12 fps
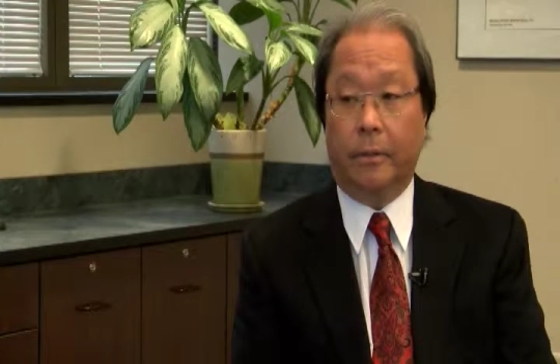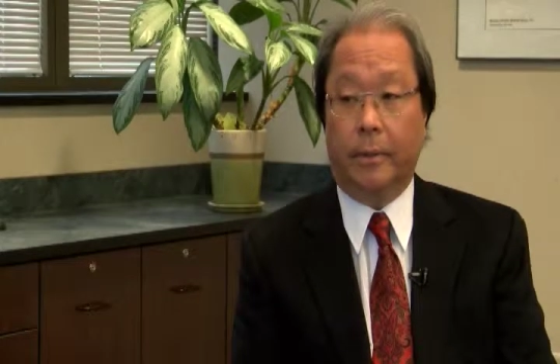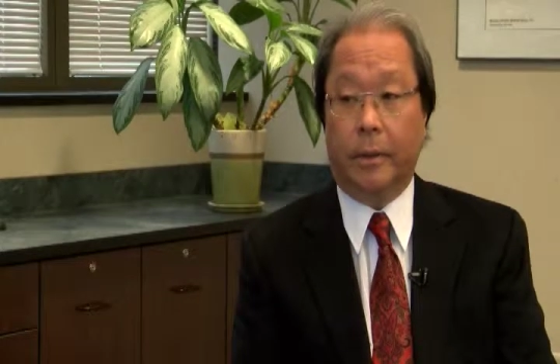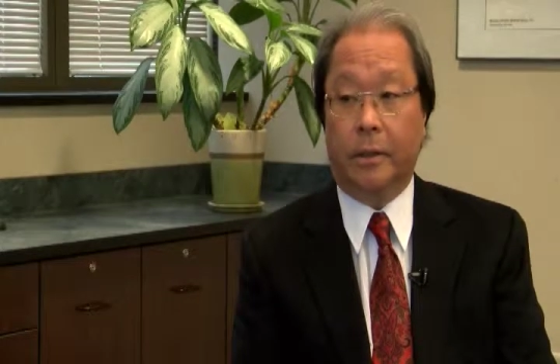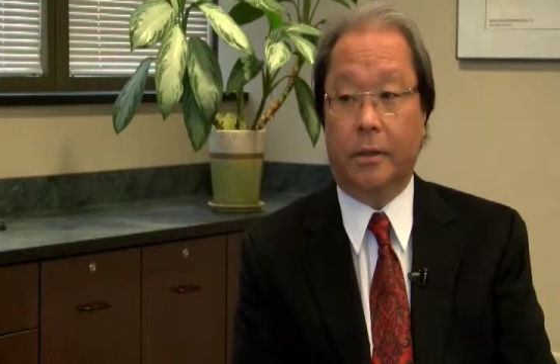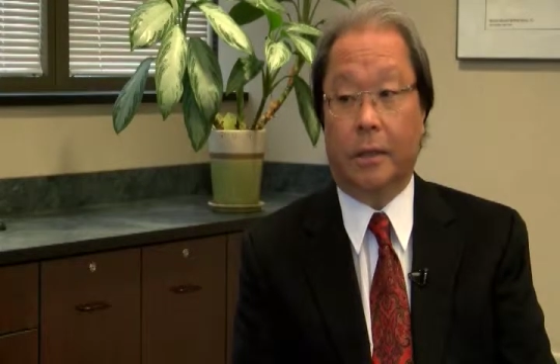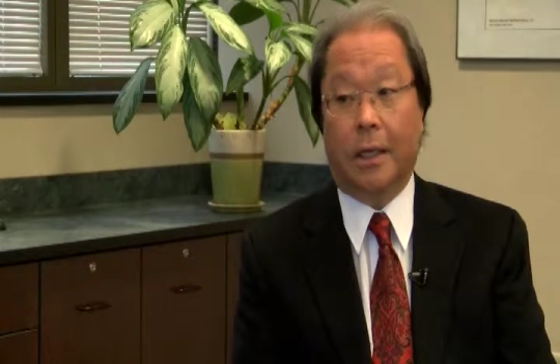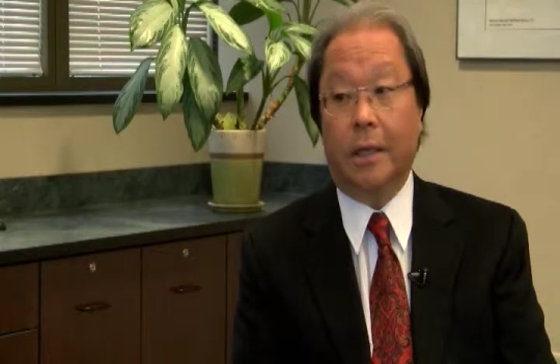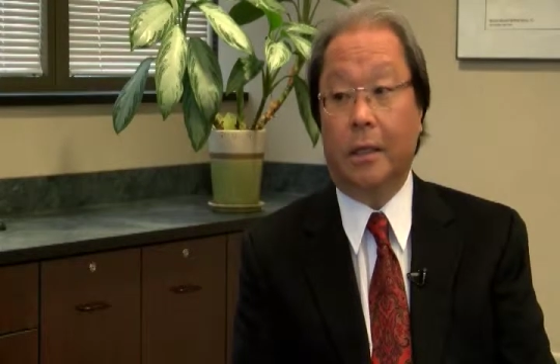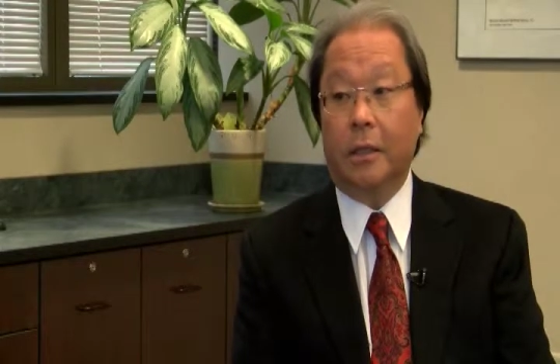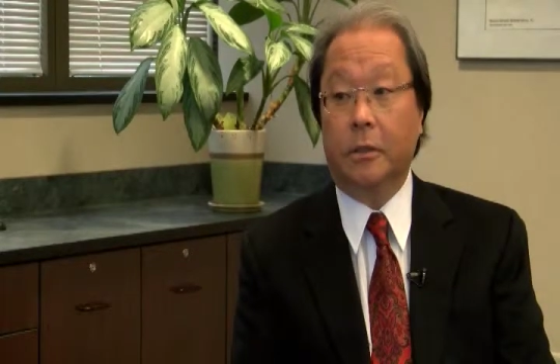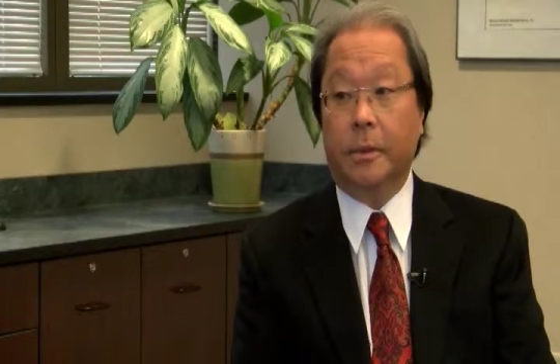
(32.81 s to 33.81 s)
because a lot
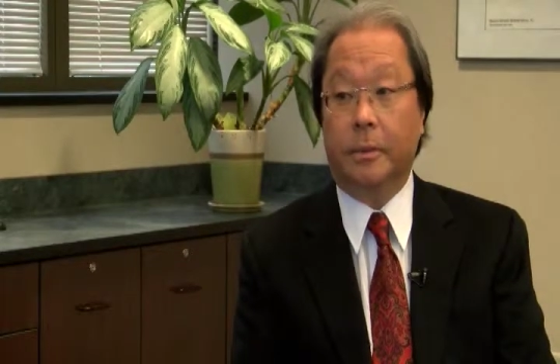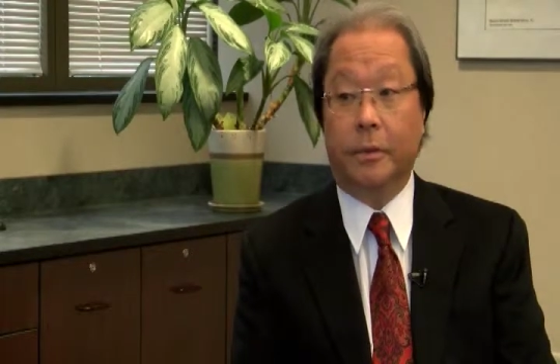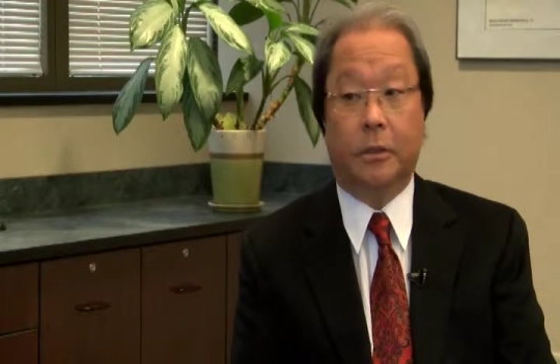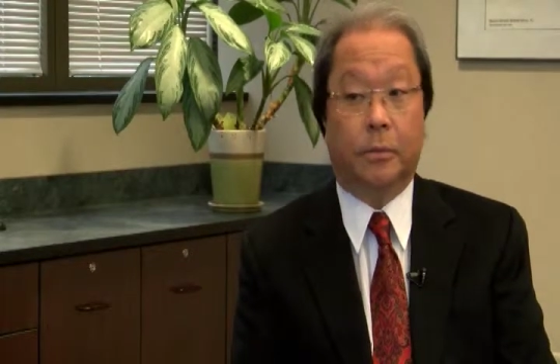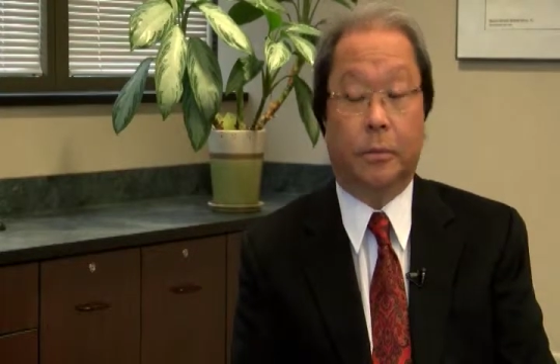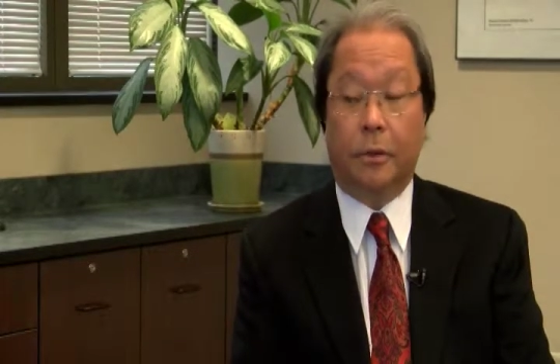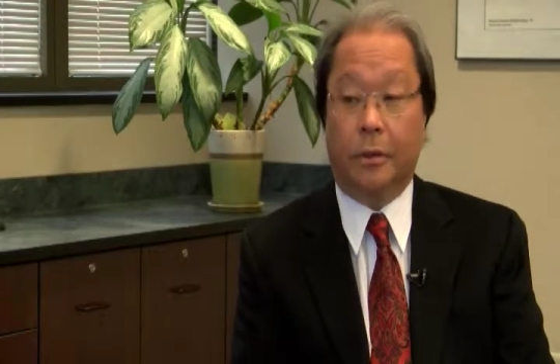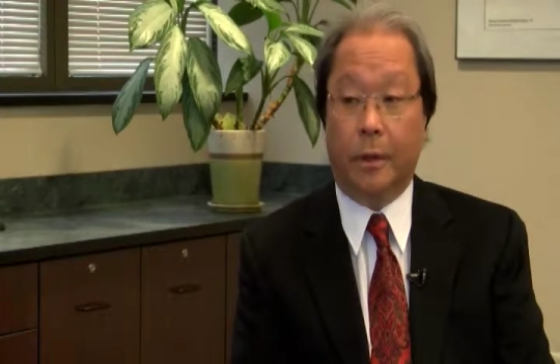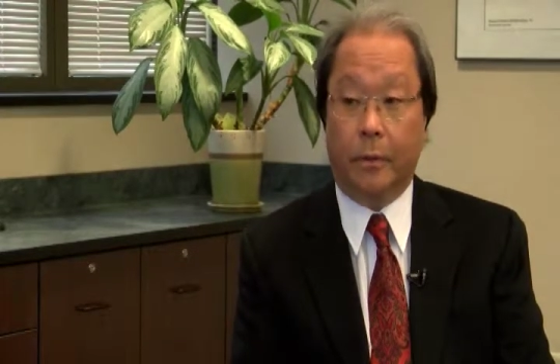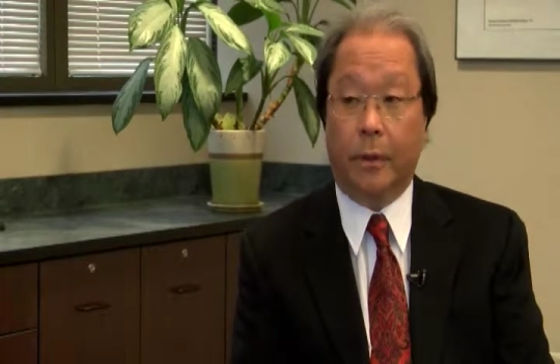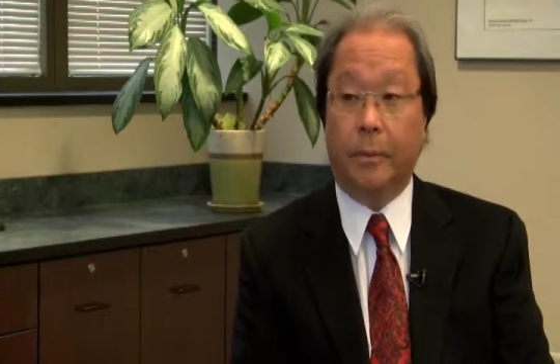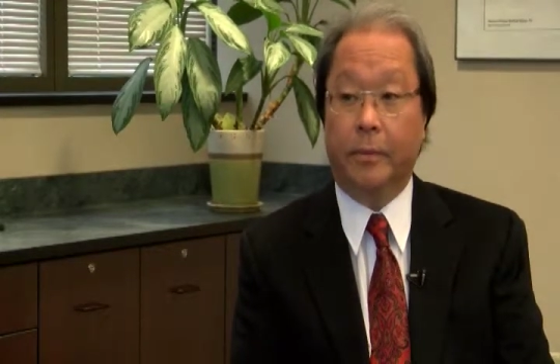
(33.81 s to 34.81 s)
of times people just put it
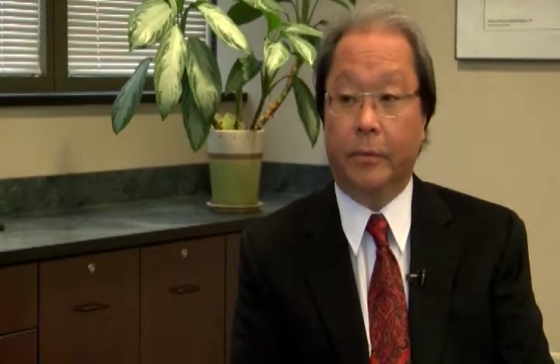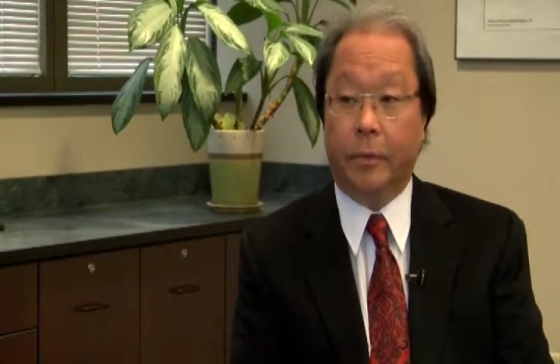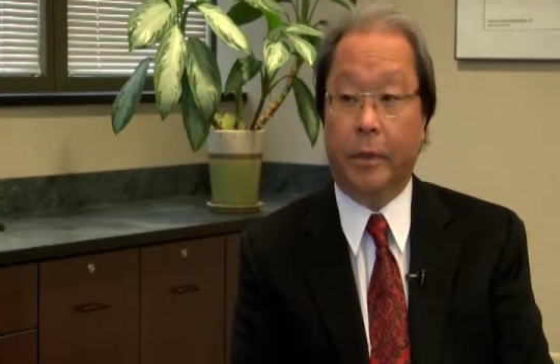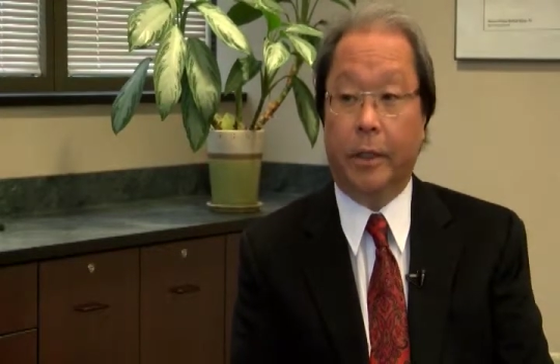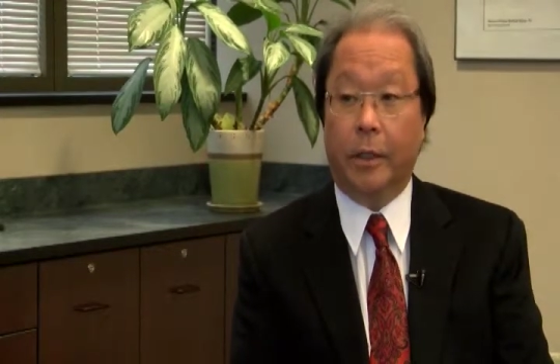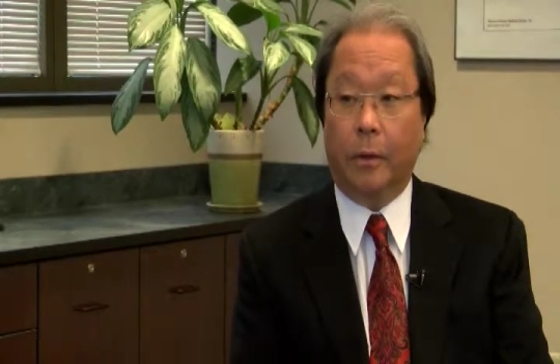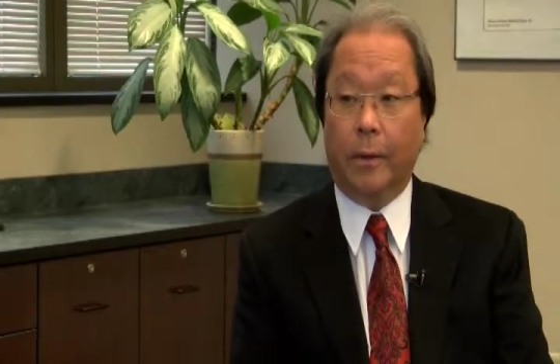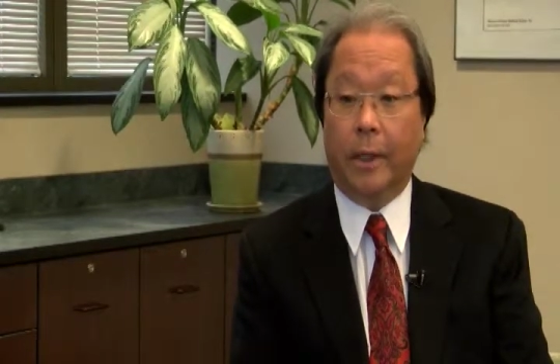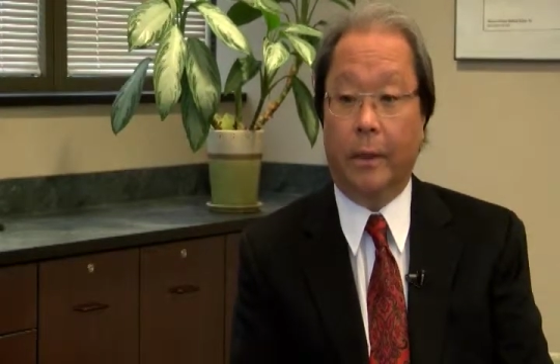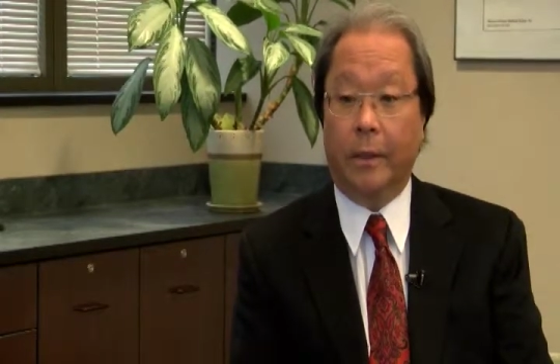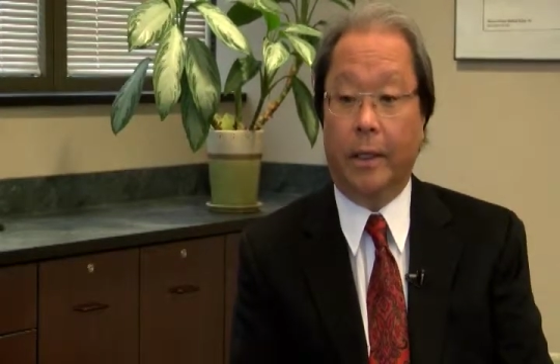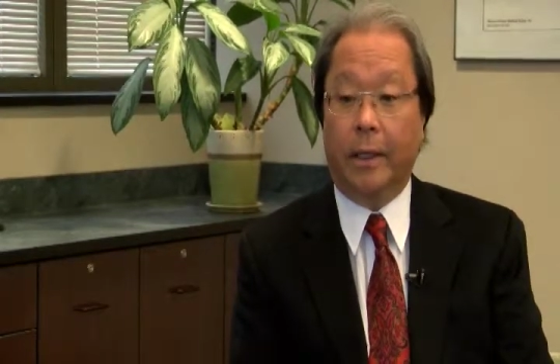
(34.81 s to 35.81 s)
on right before they go
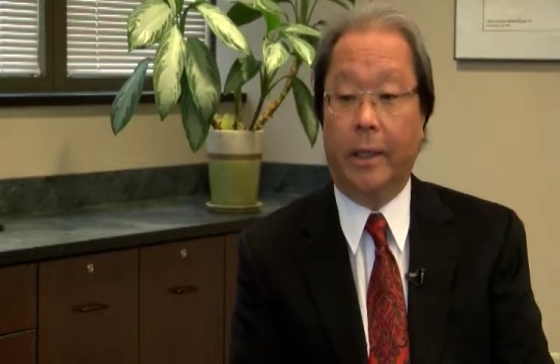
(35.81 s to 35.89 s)
out,